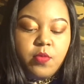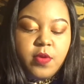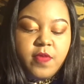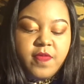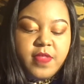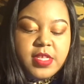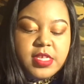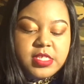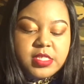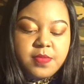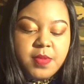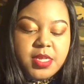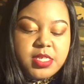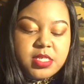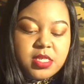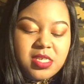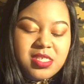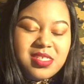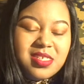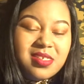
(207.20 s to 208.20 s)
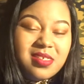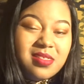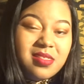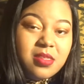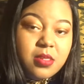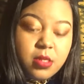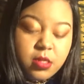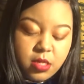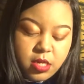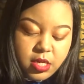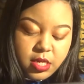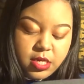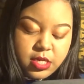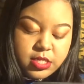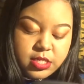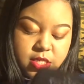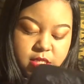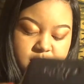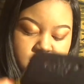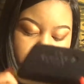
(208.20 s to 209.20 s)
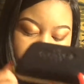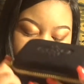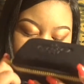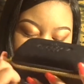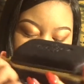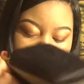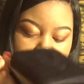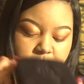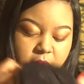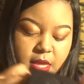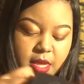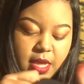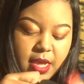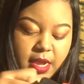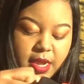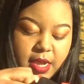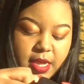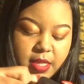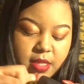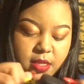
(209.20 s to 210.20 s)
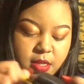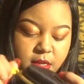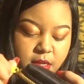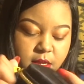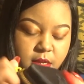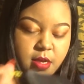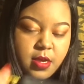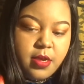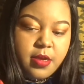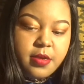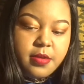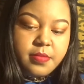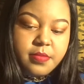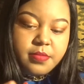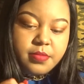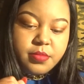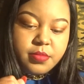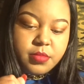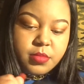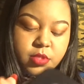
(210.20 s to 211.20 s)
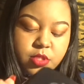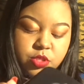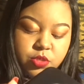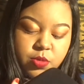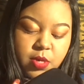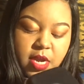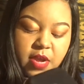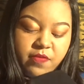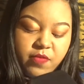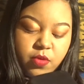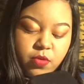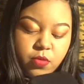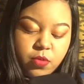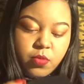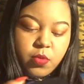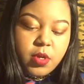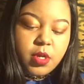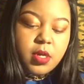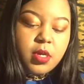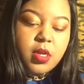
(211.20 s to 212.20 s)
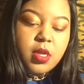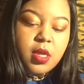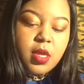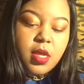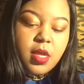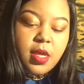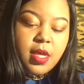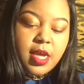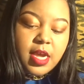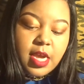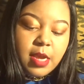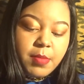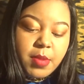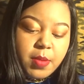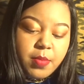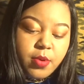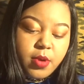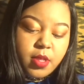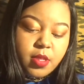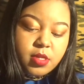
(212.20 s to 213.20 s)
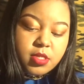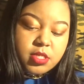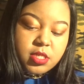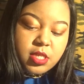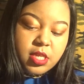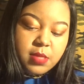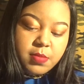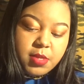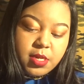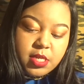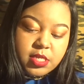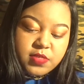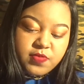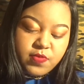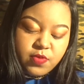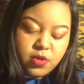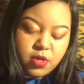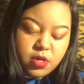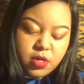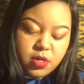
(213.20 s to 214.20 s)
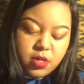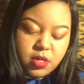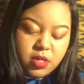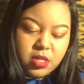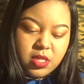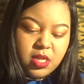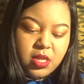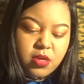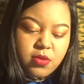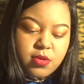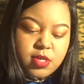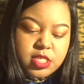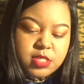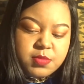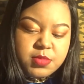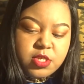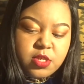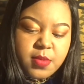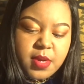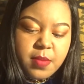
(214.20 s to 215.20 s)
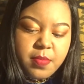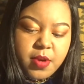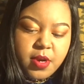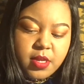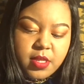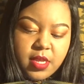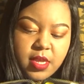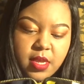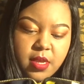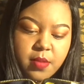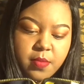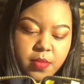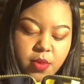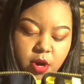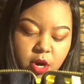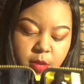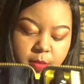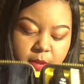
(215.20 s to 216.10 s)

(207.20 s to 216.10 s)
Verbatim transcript: with this basically it's a little cleaning system. I got the um, travel one. I got my brother to get me this for I think Christmas or my birthday part of